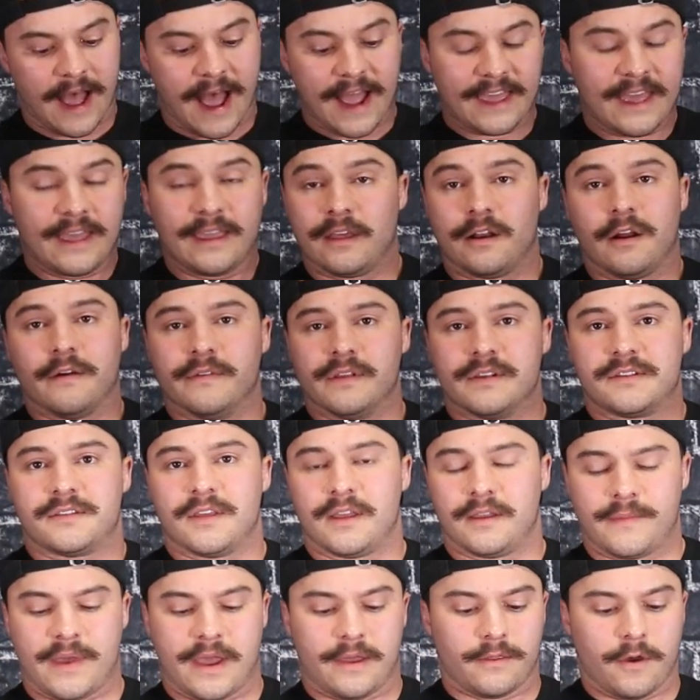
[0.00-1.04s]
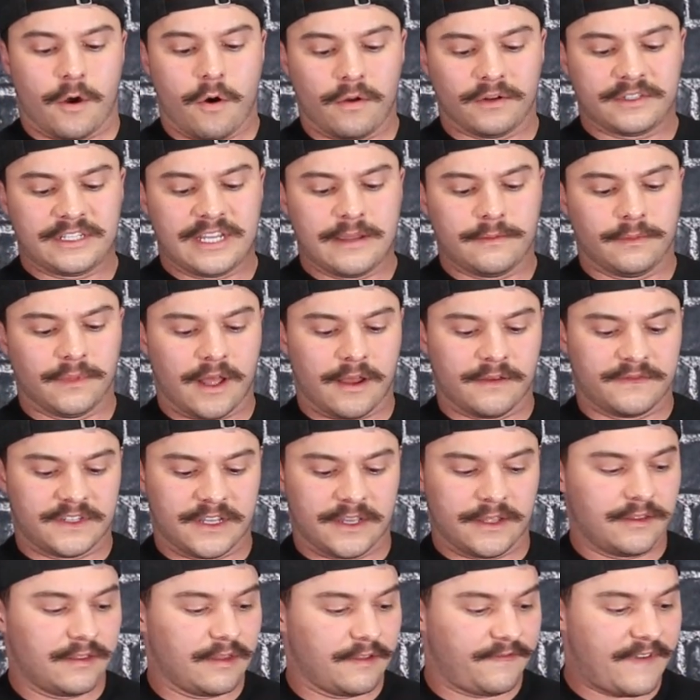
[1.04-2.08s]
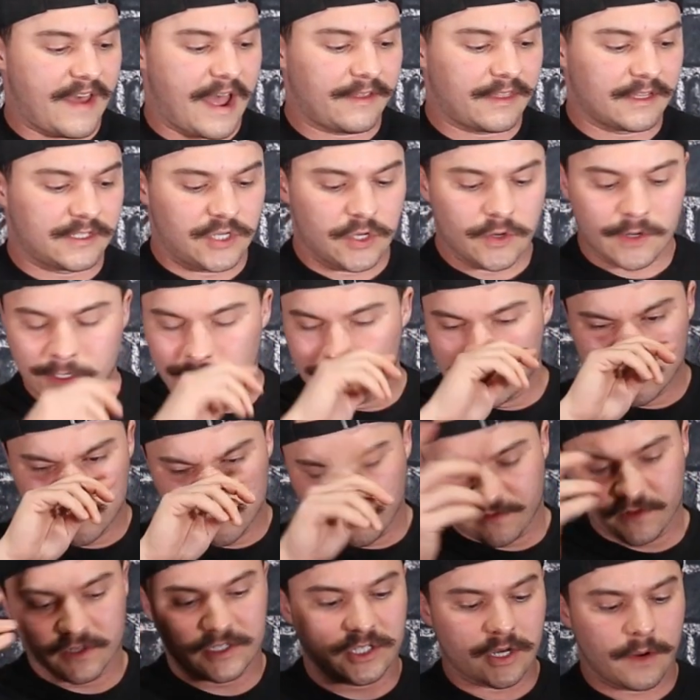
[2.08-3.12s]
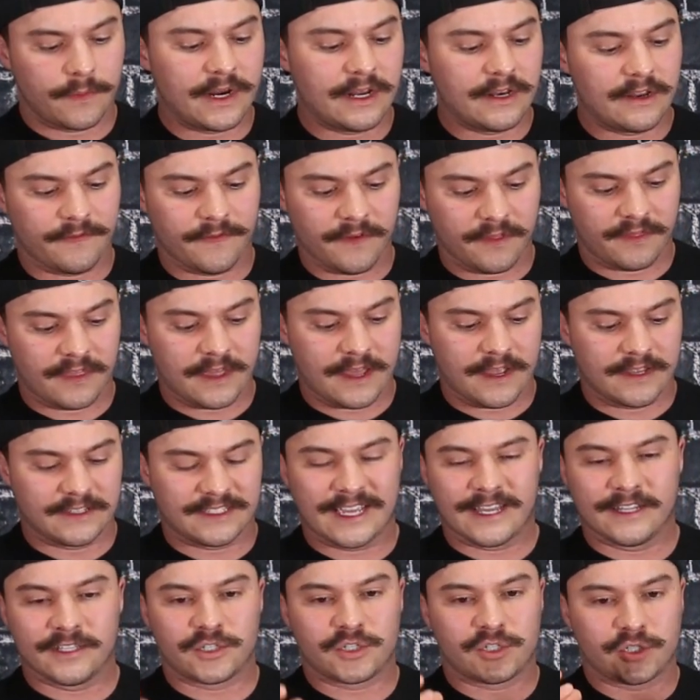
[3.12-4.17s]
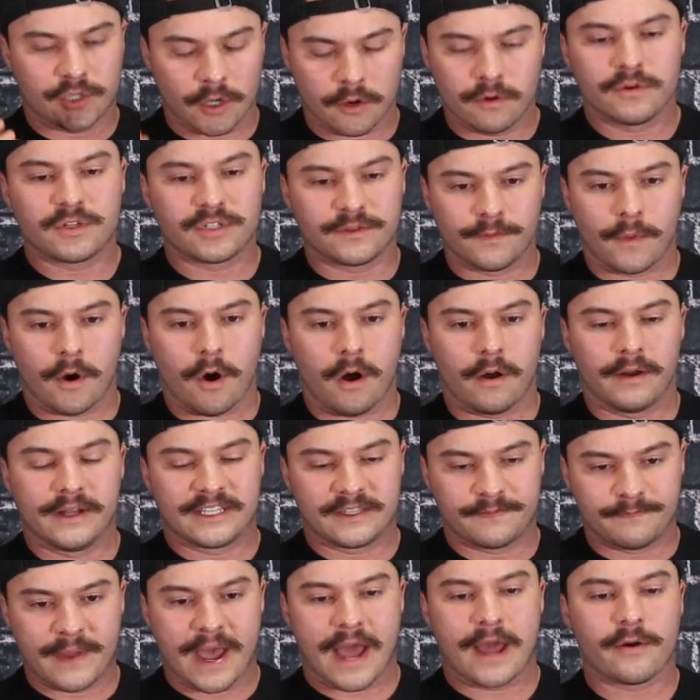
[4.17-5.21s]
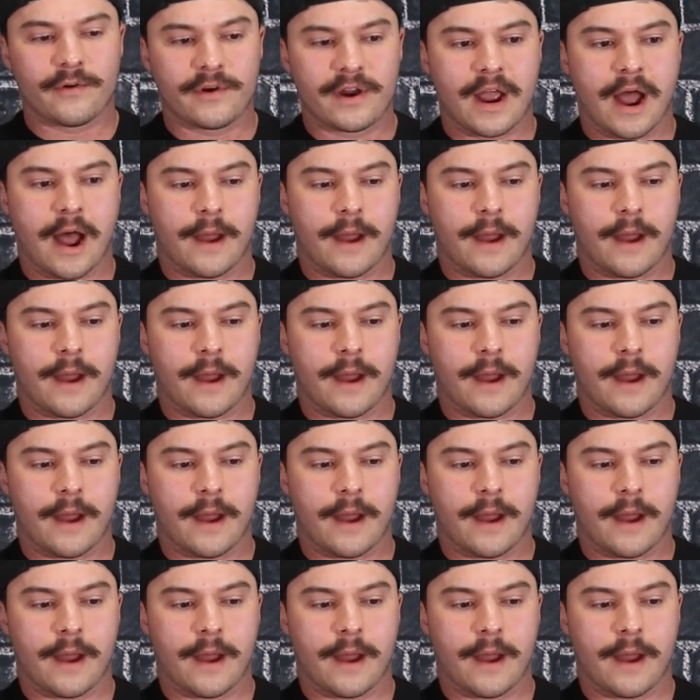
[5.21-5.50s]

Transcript: I can't get over this thing, man. The whole team loves it. The fact that you can use it for so many different things, it's so small, it's battery